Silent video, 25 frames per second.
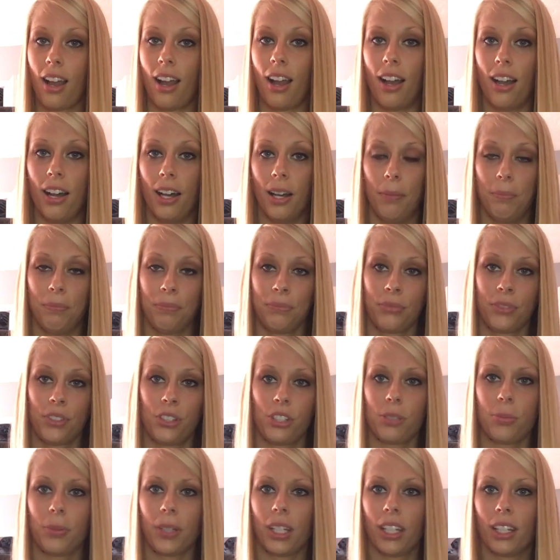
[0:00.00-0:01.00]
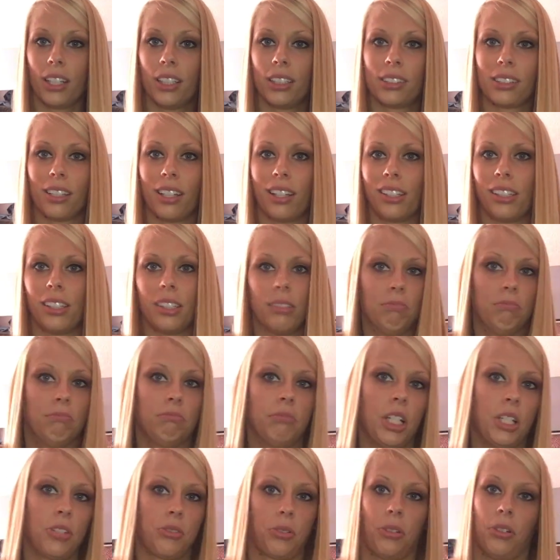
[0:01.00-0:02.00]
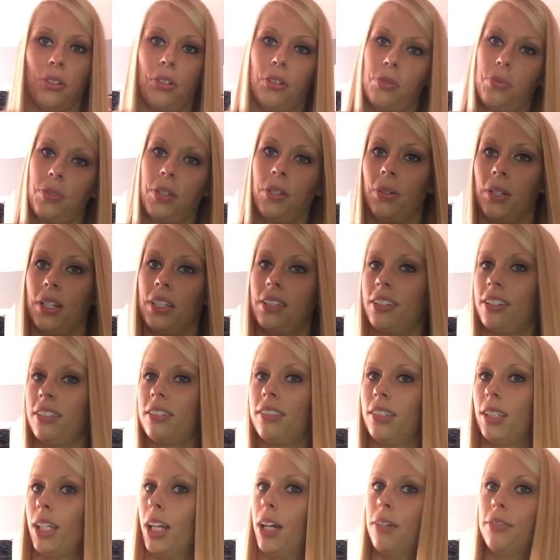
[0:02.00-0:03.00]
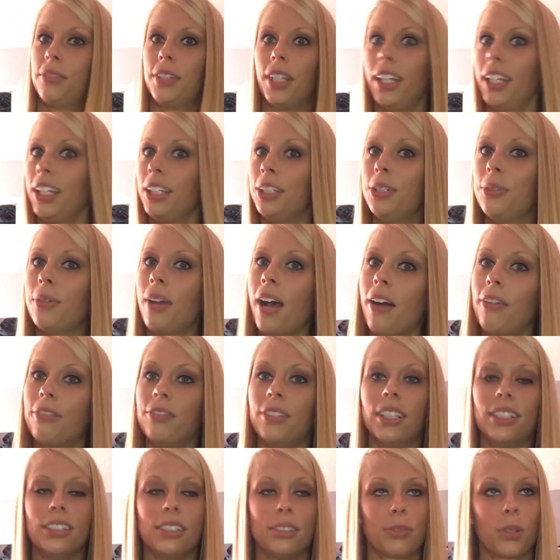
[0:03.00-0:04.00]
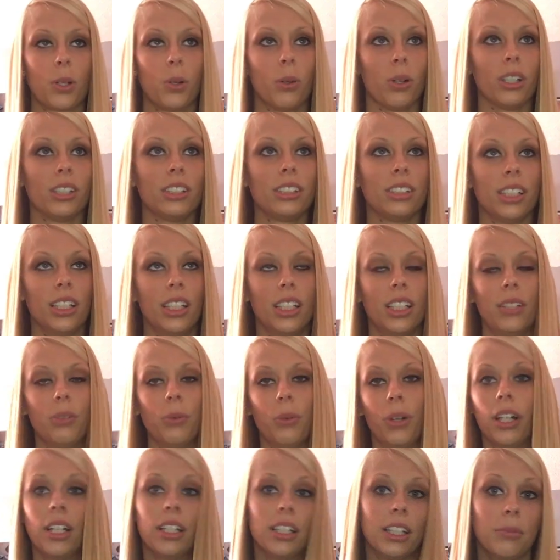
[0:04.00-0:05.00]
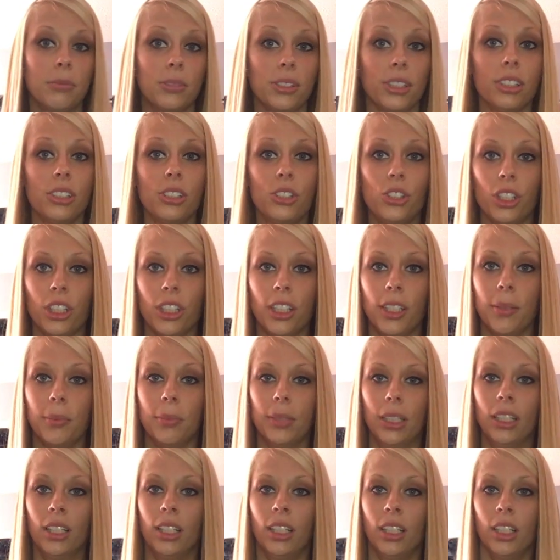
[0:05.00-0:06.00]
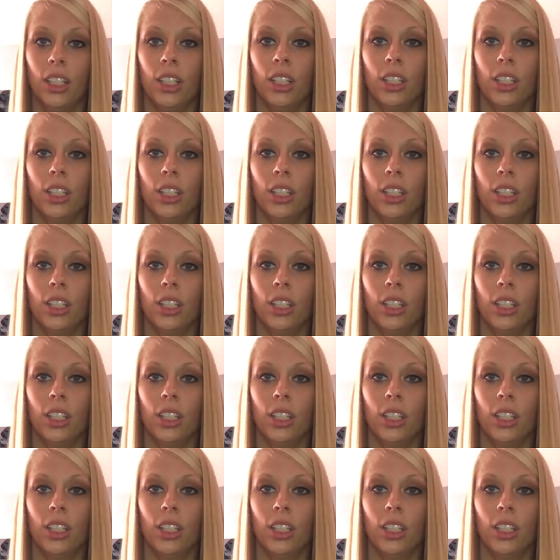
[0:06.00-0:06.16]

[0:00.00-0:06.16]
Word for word: Um, just because, like, as girls, we always love getting new outfits, of course, and wearing them to the gym and